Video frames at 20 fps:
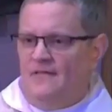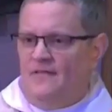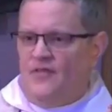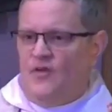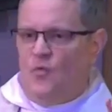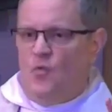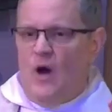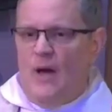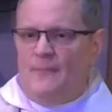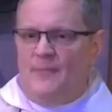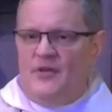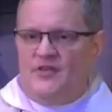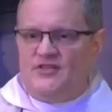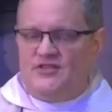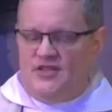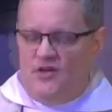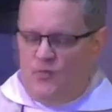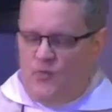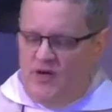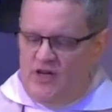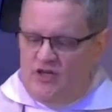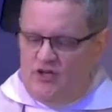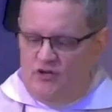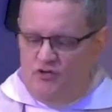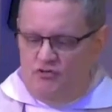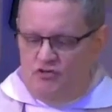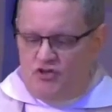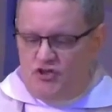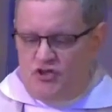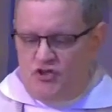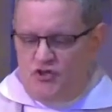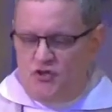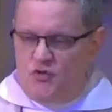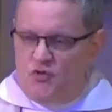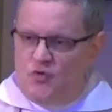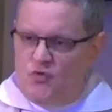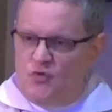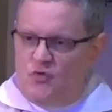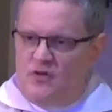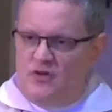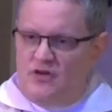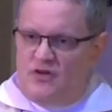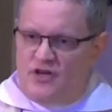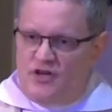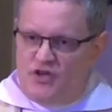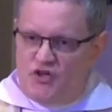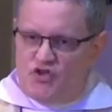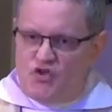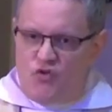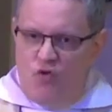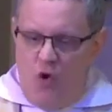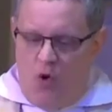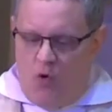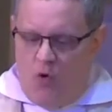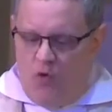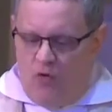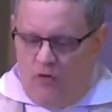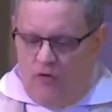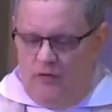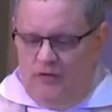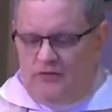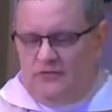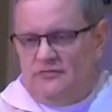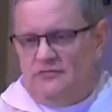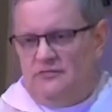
the weapons that we use to control